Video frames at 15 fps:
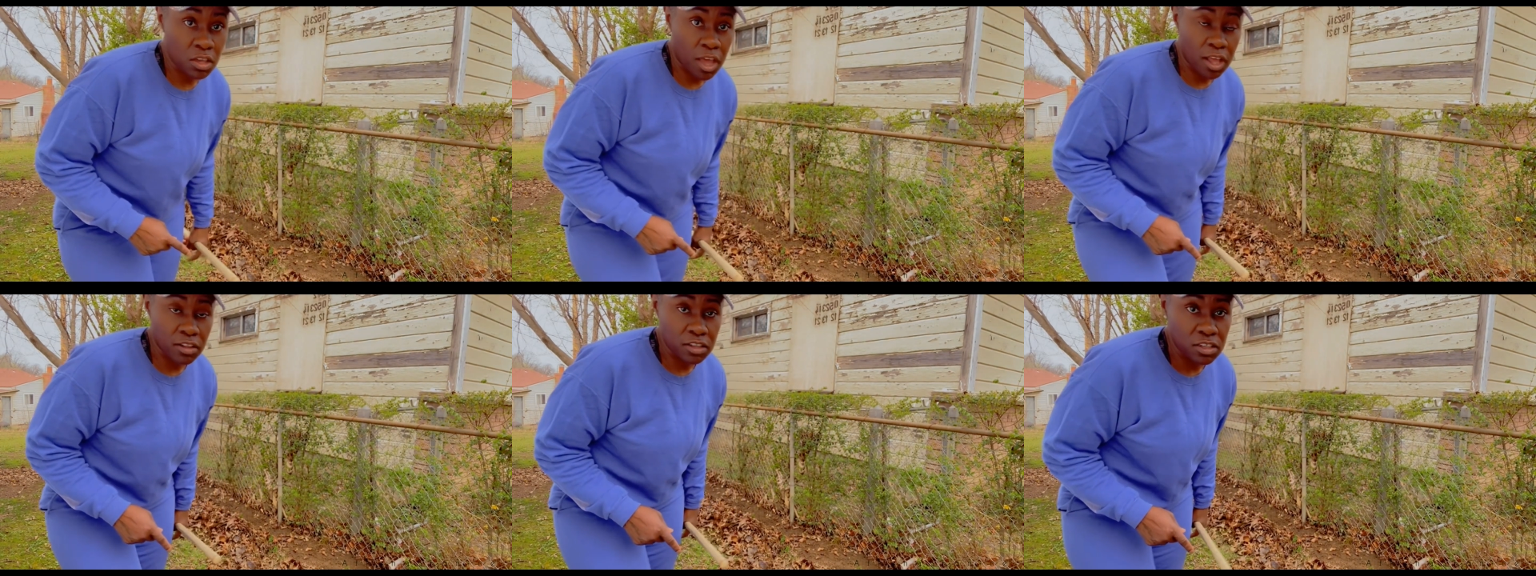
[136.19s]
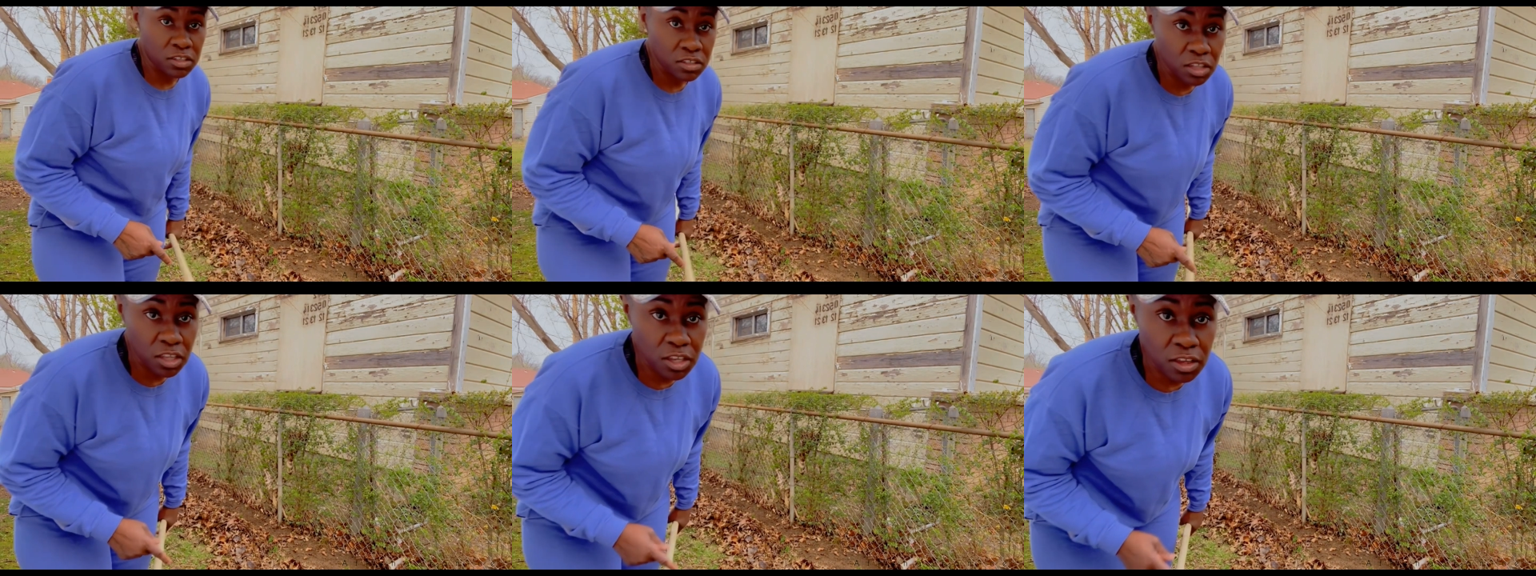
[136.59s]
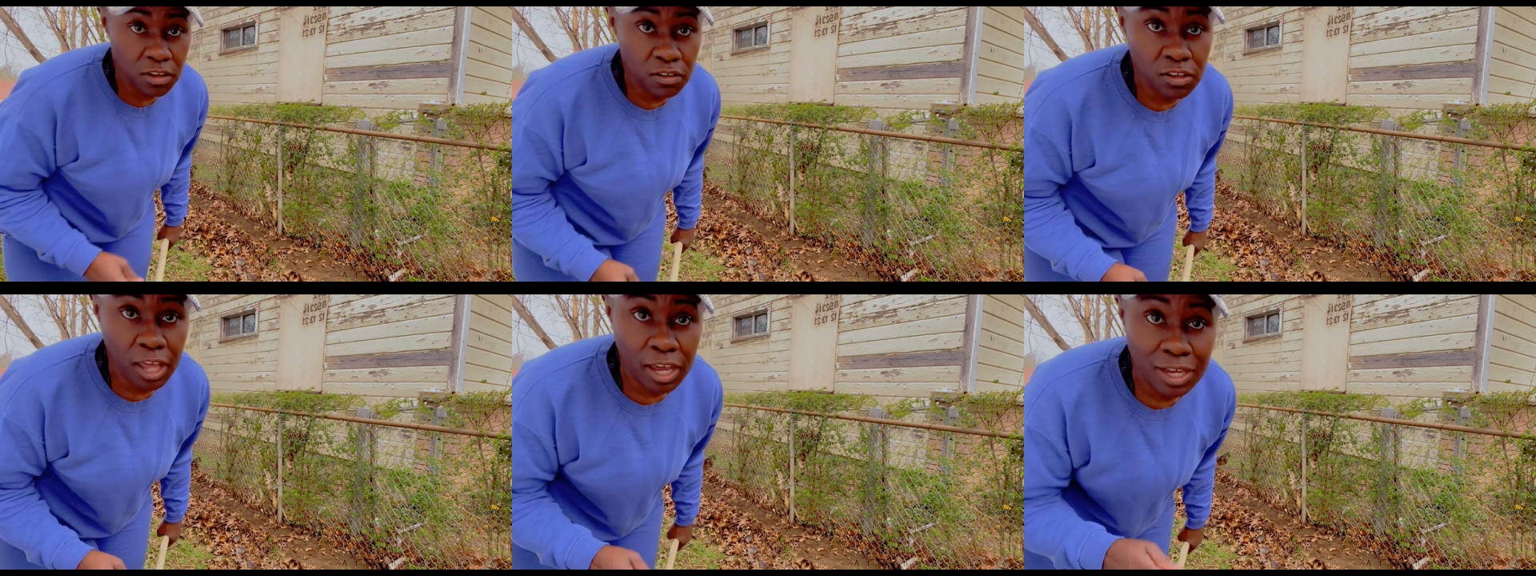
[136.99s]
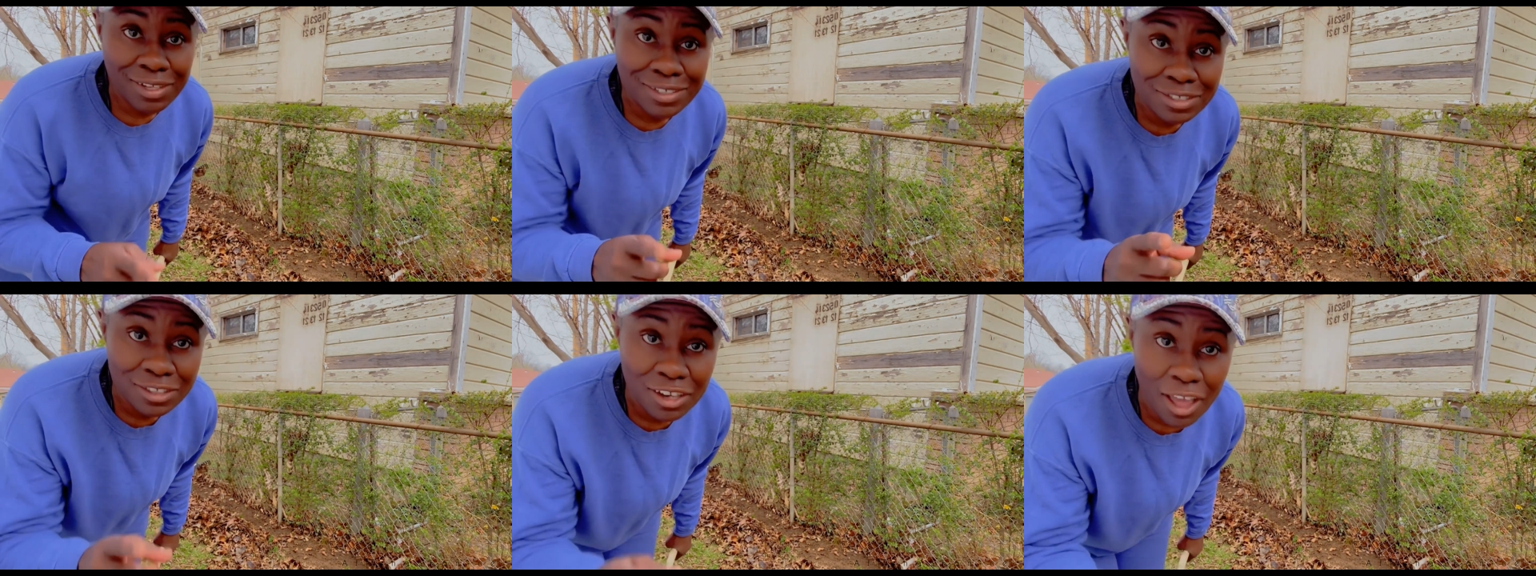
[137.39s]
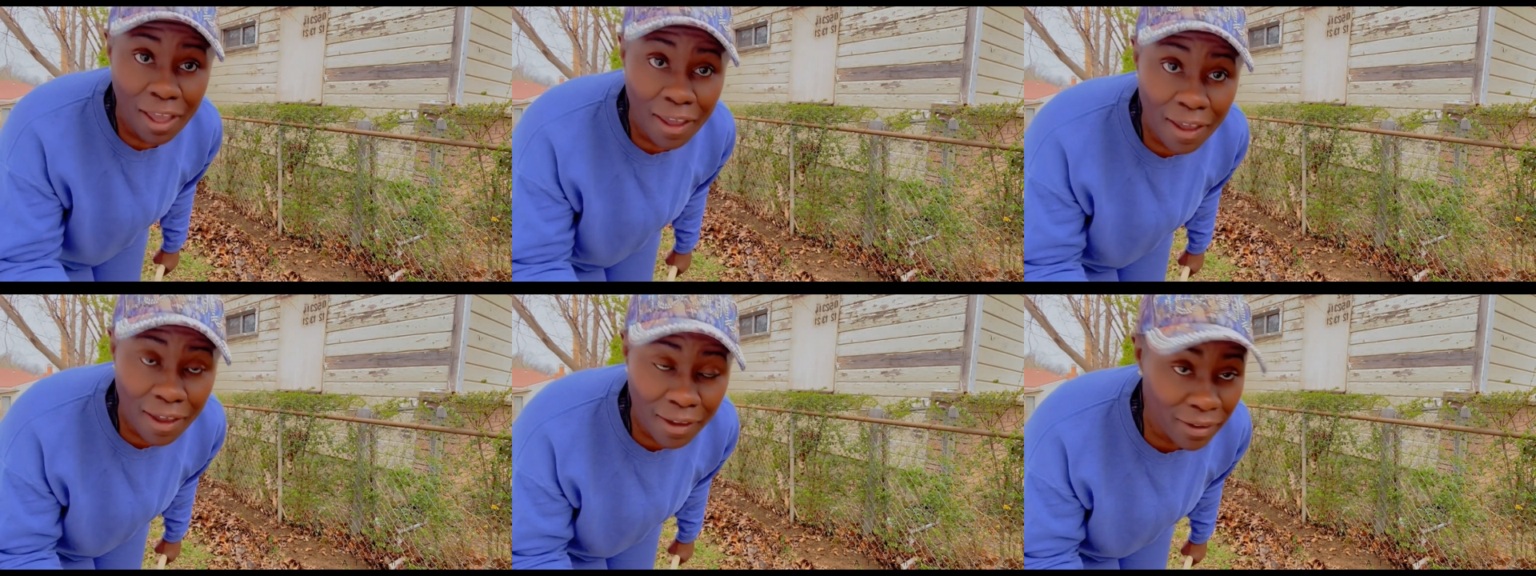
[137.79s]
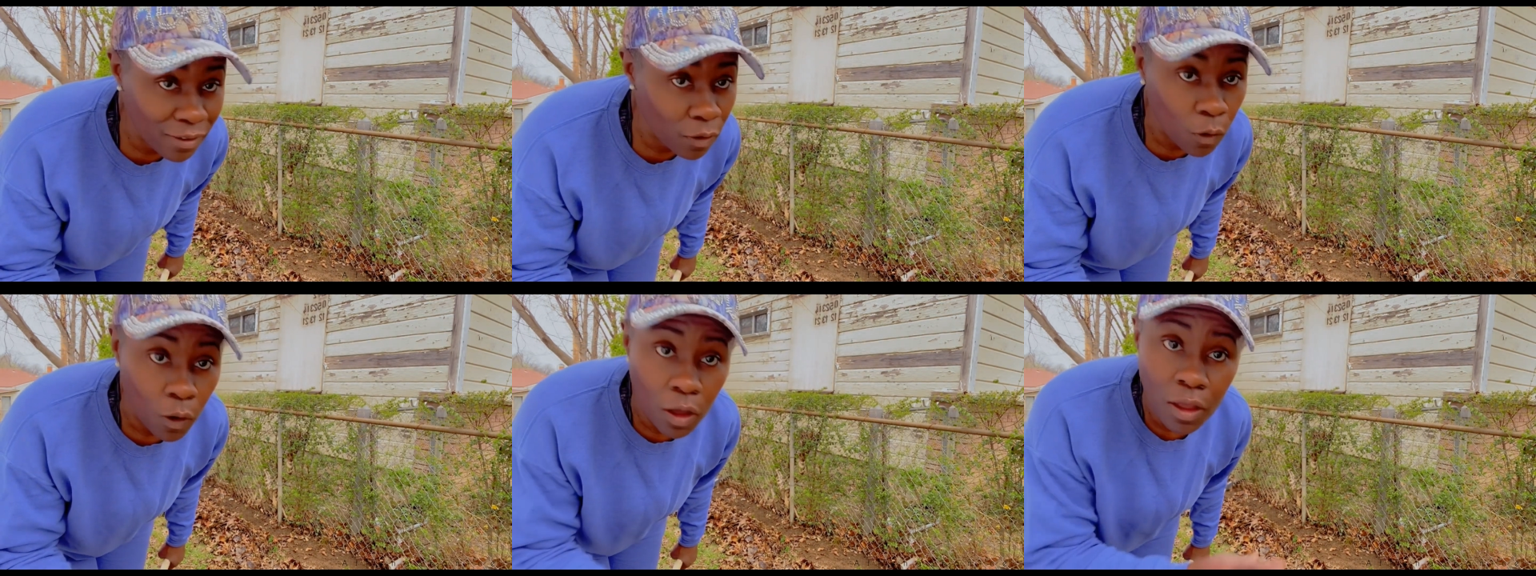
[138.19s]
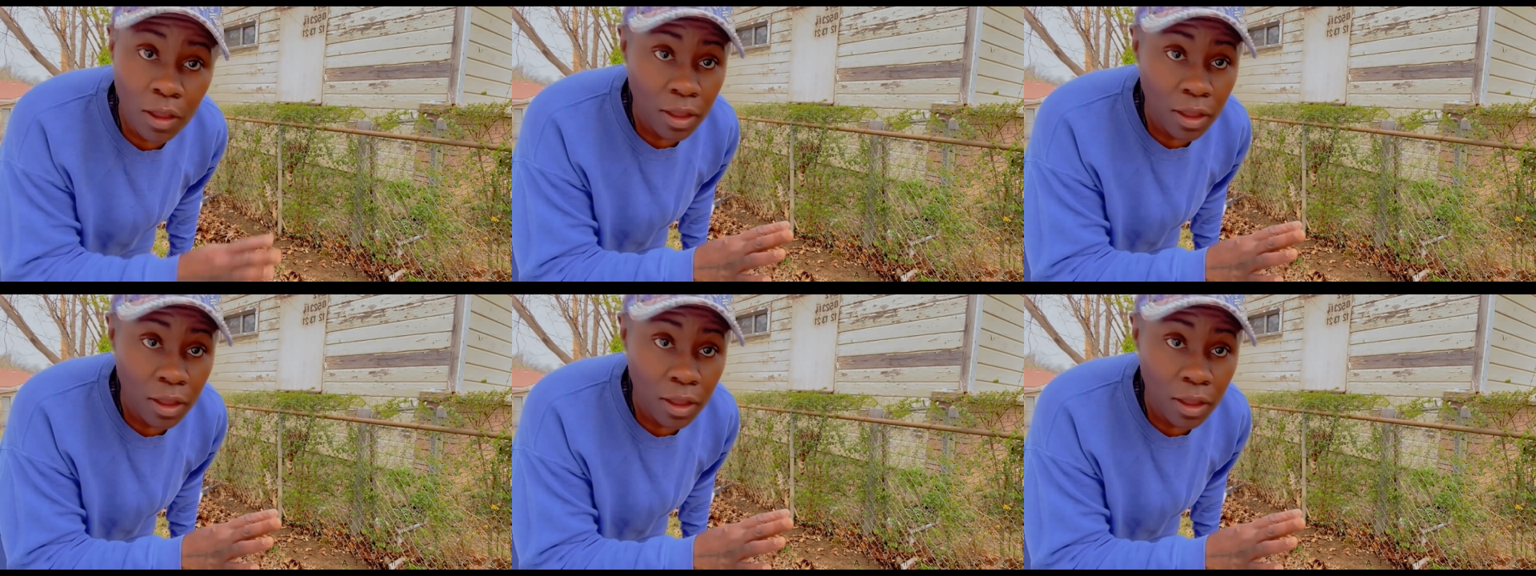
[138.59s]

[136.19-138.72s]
out these leaves like a snake or...